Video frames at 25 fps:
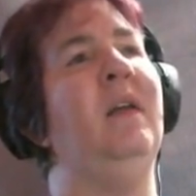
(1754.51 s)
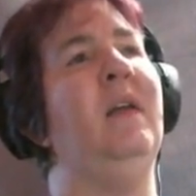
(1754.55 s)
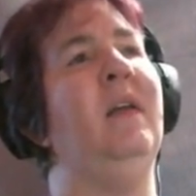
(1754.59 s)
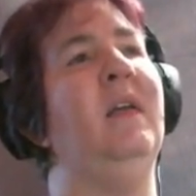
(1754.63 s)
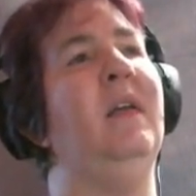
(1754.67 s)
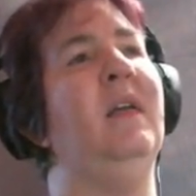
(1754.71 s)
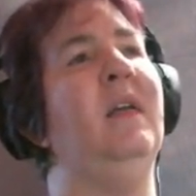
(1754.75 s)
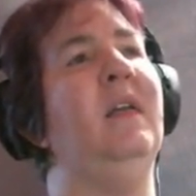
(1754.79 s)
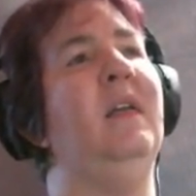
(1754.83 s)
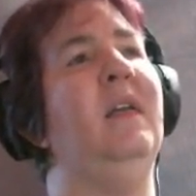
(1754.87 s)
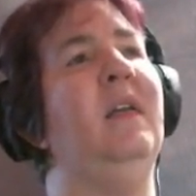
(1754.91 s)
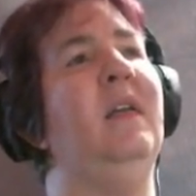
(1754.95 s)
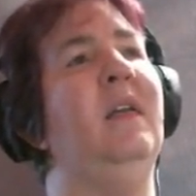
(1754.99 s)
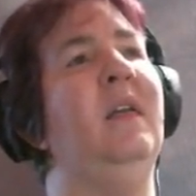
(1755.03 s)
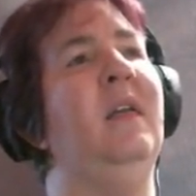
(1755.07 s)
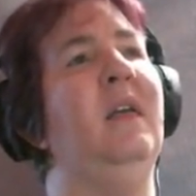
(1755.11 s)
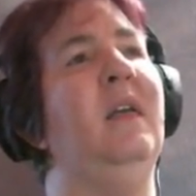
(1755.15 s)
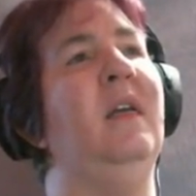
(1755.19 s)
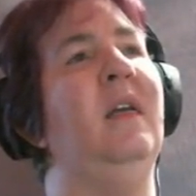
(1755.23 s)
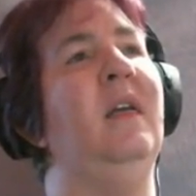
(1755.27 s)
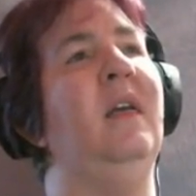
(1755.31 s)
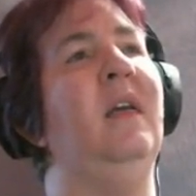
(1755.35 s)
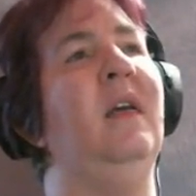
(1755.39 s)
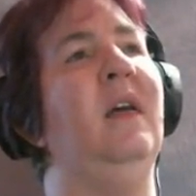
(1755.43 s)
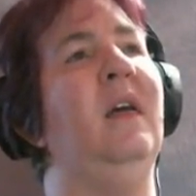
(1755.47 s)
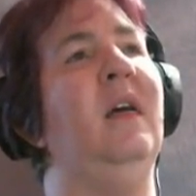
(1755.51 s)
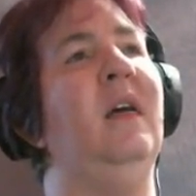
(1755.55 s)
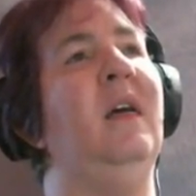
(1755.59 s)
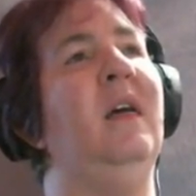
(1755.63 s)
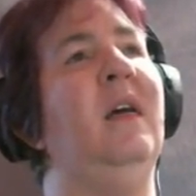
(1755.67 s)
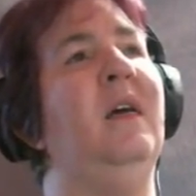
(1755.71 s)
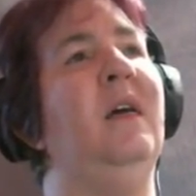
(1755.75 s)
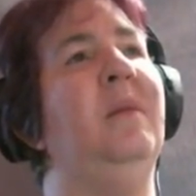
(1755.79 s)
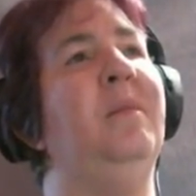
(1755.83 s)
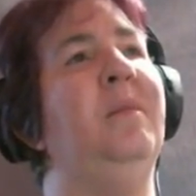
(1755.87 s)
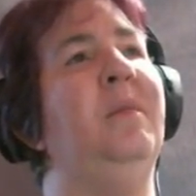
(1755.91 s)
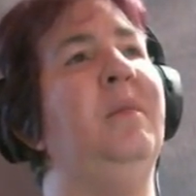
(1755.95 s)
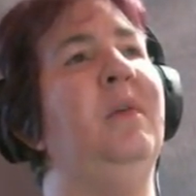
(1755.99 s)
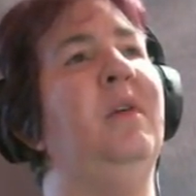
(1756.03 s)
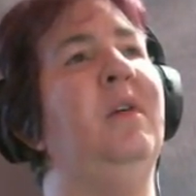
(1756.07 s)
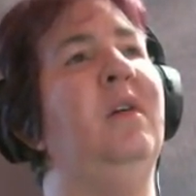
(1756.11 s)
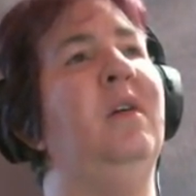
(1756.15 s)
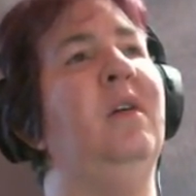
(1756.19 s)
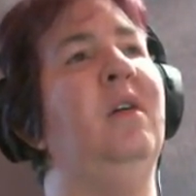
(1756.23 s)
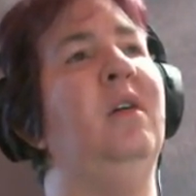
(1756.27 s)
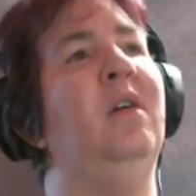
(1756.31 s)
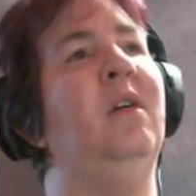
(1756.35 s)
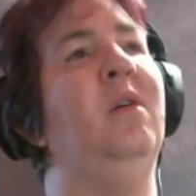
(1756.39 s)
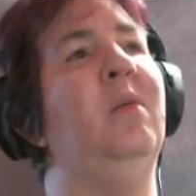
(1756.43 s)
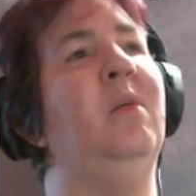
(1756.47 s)
in, up,
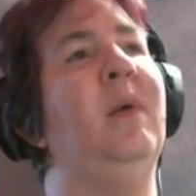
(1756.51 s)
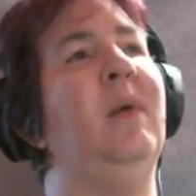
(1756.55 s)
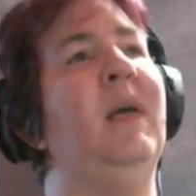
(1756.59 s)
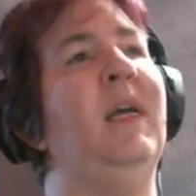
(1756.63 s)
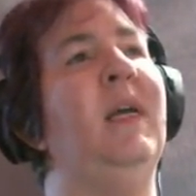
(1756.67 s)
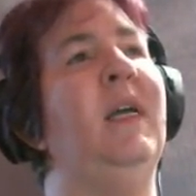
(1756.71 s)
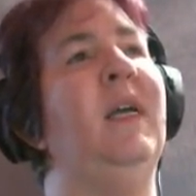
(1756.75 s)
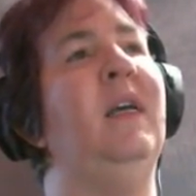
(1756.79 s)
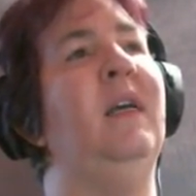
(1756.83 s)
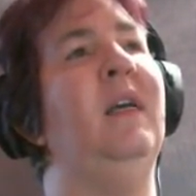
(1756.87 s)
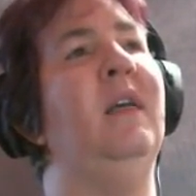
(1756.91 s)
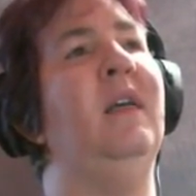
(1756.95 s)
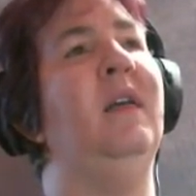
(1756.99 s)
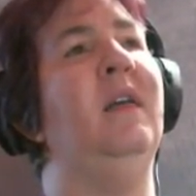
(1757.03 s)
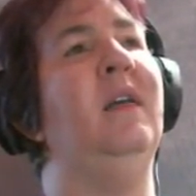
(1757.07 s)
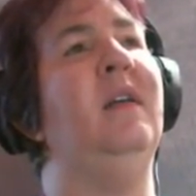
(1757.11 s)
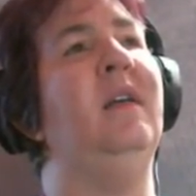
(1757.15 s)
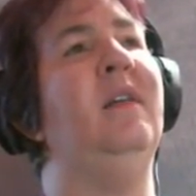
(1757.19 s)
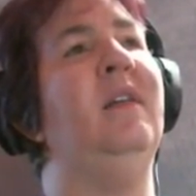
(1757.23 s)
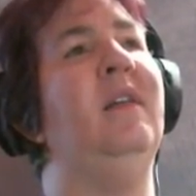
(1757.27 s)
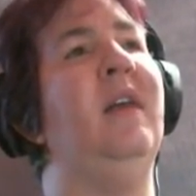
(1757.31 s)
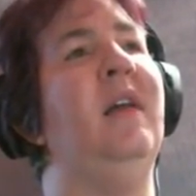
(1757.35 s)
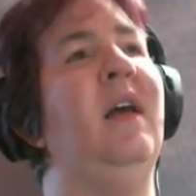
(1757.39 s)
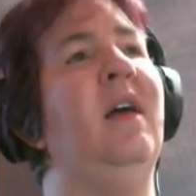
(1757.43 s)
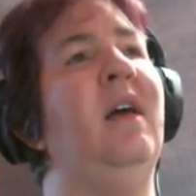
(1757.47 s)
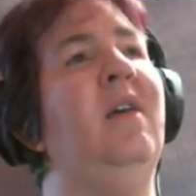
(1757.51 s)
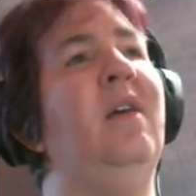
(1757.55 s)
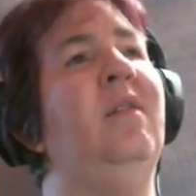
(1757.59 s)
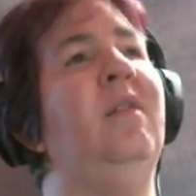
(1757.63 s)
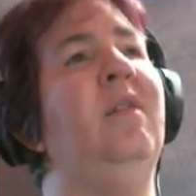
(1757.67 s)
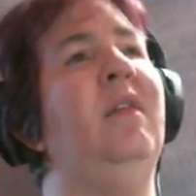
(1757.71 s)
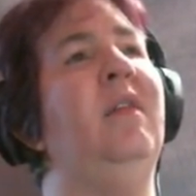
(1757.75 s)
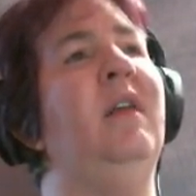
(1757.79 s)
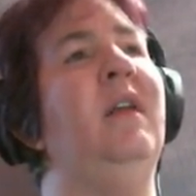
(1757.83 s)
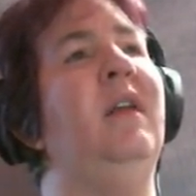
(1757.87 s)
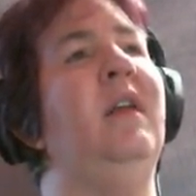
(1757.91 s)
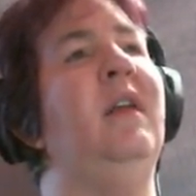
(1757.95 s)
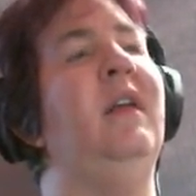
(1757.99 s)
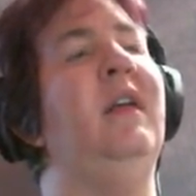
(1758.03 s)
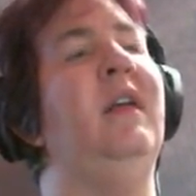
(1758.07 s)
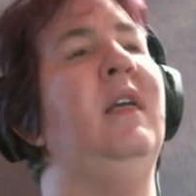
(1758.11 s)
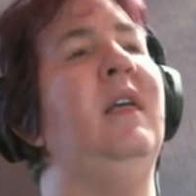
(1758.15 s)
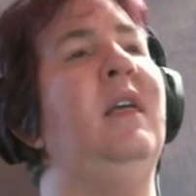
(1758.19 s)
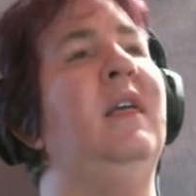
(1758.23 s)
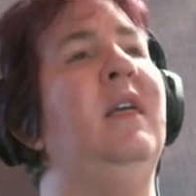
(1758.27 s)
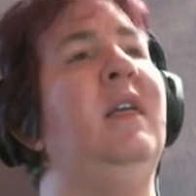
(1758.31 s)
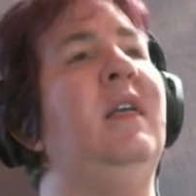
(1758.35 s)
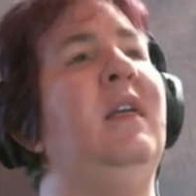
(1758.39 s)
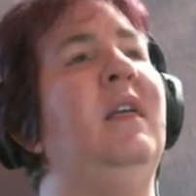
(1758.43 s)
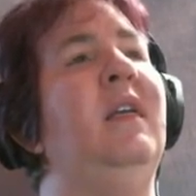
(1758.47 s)
away, down,
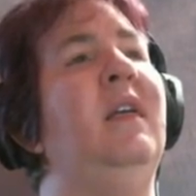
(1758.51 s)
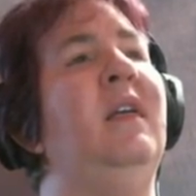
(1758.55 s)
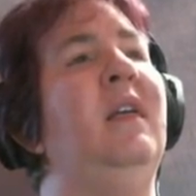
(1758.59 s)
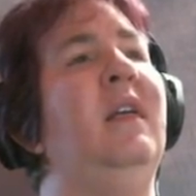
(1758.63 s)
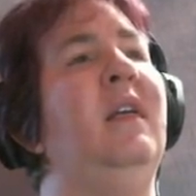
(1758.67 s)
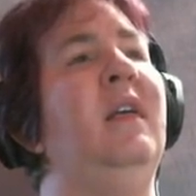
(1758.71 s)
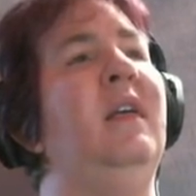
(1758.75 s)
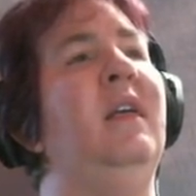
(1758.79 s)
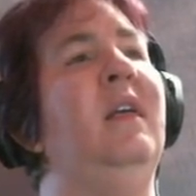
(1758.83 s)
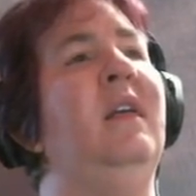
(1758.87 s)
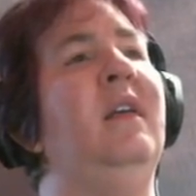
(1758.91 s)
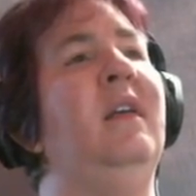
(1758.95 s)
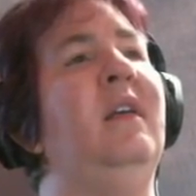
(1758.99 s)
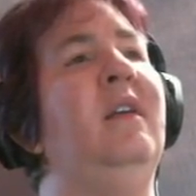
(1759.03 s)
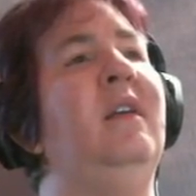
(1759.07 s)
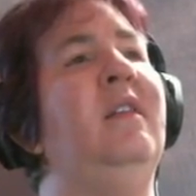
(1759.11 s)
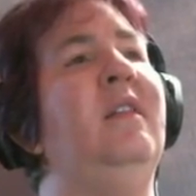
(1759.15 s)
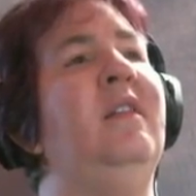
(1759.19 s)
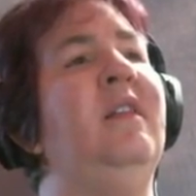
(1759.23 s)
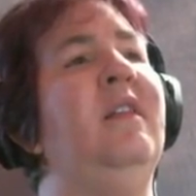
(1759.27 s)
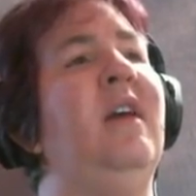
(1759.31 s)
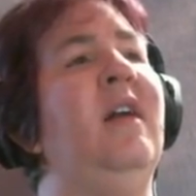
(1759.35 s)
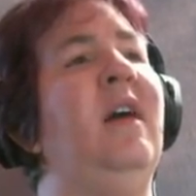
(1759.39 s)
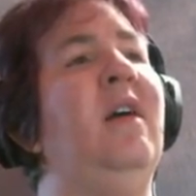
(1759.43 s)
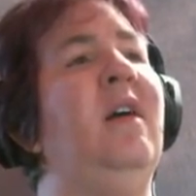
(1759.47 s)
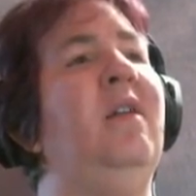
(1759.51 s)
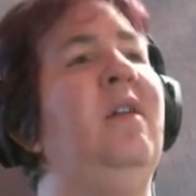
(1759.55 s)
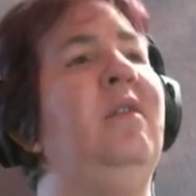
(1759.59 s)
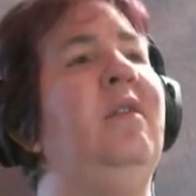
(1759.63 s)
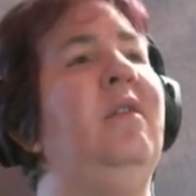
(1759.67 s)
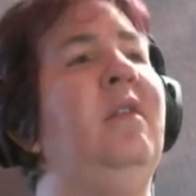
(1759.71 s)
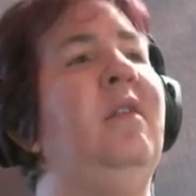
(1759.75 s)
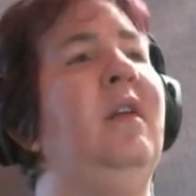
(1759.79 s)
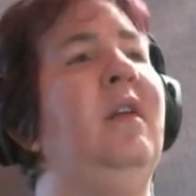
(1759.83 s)
in, down.